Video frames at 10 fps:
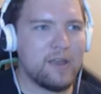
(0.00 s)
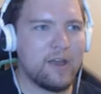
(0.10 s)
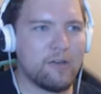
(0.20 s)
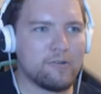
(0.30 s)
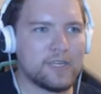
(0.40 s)

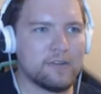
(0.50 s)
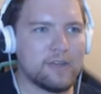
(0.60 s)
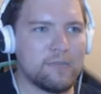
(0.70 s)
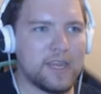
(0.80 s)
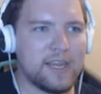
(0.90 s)
Oh,
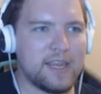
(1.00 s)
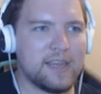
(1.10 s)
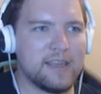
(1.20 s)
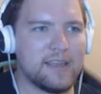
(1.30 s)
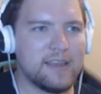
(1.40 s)
dearie me.
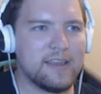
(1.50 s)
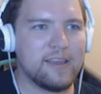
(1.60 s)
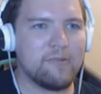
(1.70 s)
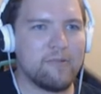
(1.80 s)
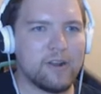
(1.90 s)

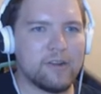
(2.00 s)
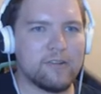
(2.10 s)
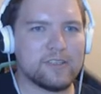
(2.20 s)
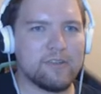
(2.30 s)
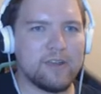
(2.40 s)
What on
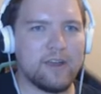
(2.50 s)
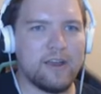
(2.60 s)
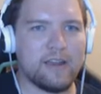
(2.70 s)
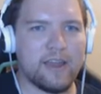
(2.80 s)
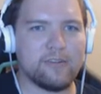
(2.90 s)
earth is going
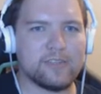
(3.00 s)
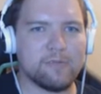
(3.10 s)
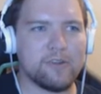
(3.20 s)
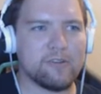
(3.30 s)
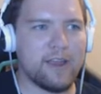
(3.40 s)
on? I heard
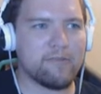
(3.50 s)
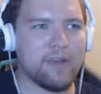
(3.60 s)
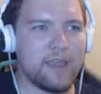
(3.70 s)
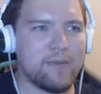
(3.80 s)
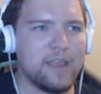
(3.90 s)
someone cry
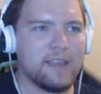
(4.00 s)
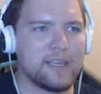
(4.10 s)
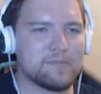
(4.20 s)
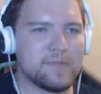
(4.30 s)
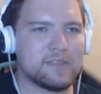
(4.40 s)
rape.
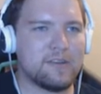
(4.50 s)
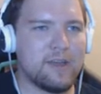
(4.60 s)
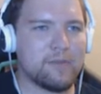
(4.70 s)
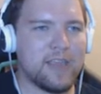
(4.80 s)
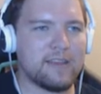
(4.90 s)
Yes, Mr.
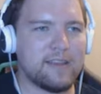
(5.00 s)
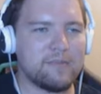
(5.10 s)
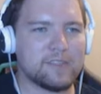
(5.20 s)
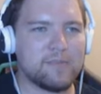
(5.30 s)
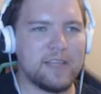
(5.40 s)
Applegate, it
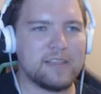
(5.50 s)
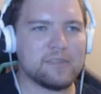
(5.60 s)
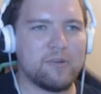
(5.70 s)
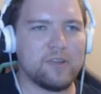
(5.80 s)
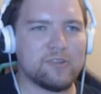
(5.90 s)
was me.
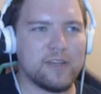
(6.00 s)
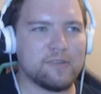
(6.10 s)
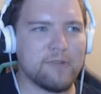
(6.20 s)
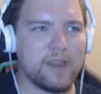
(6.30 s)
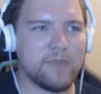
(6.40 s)
This boy tried
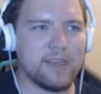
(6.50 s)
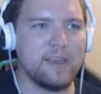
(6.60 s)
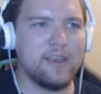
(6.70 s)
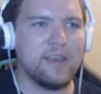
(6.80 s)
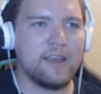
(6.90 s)
to rape me.
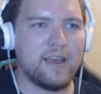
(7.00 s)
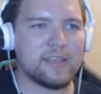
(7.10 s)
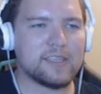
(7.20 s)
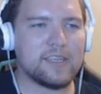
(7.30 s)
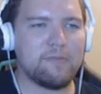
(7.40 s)
Ah,
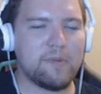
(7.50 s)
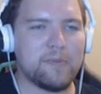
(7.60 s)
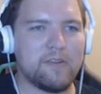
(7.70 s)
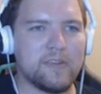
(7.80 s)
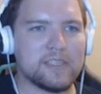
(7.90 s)
Cindy, we've
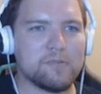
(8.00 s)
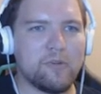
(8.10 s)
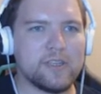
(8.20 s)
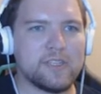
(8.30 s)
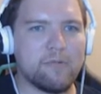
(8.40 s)
been over this.
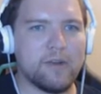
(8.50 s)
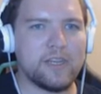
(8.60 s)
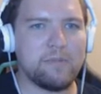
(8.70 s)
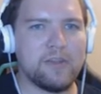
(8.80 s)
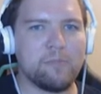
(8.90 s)
Boys not
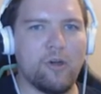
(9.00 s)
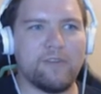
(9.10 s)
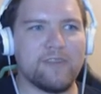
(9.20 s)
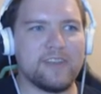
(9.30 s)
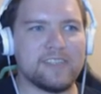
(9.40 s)
wanting to be your
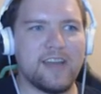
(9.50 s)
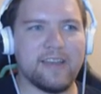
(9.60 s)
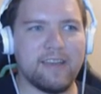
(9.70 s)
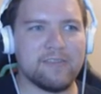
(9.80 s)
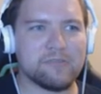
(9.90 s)
boyfriend does
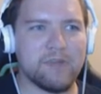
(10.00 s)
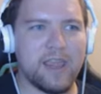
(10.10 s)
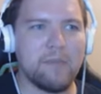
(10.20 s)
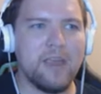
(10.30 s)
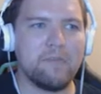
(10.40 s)
not count as
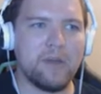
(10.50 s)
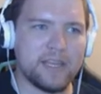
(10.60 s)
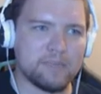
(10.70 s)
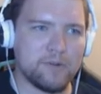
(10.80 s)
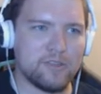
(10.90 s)
rape, but
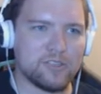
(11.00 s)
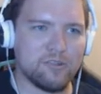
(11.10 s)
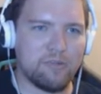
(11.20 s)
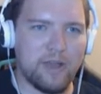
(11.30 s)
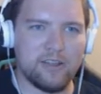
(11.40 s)
as per the
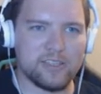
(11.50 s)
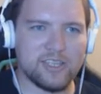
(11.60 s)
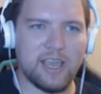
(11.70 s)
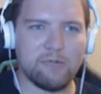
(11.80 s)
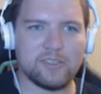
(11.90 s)
school
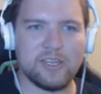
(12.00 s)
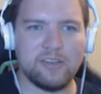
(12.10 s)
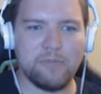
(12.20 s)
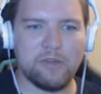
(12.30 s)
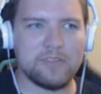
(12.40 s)
policy, I will
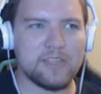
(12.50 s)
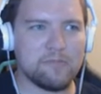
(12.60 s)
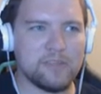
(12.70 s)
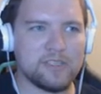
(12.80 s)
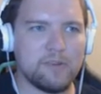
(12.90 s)
send you both to the
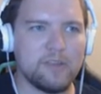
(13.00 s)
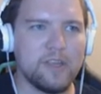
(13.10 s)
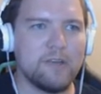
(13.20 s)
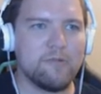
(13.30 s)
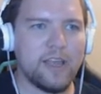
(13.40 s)
principal.
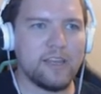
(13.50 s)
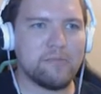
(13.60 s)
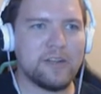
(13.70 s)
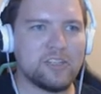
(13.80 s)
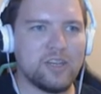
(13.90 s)
What? You're
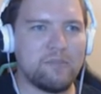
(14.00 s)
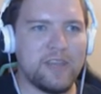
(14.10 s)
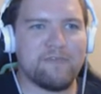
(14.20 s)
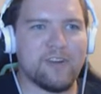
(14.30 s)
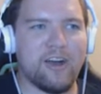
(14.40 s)
punishing
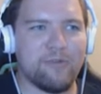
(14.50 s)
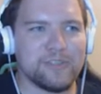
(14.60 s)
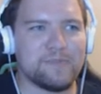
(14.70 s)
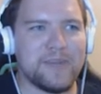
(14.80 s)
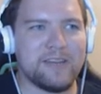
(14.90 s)
me for
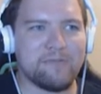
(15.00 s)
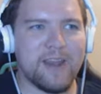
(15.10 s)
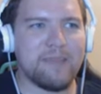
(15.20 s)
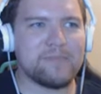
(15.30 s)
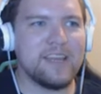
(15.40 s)
almost being
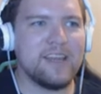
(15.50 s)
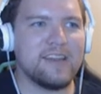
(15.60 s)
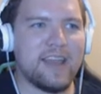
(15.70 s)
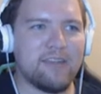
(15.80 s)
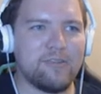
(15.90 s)

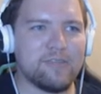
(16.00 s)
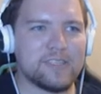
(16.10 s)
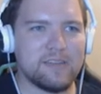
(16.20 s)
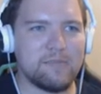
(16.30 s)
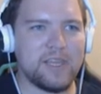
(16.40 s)
raped? Now, you
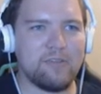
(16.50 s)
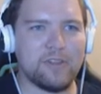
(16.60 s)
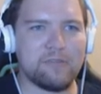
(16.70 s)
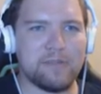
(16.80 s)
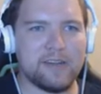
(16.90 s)
listen to me, you
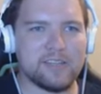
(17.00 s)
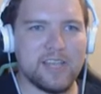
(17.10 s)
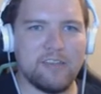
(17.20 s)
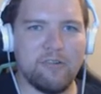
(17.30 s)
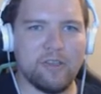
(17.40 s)
little
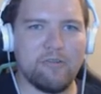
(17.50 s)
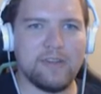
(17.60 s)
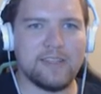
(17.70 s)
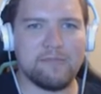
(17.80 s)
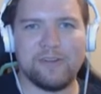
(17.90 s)
parasite. You are
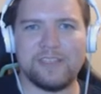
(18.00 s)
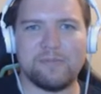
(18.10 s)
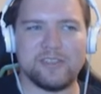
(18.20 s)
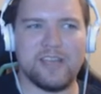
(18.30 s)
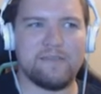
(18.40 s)
going to the
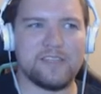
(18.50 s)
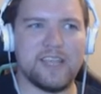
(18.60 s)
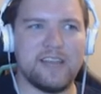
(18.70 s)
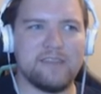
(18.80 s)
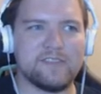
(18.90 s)
principal's
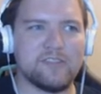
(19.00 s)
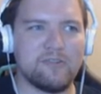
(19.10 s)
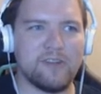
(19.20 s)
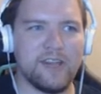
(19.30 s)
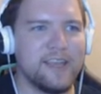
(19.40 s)
office. End of
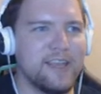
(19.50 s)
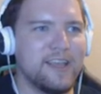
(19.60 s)
story.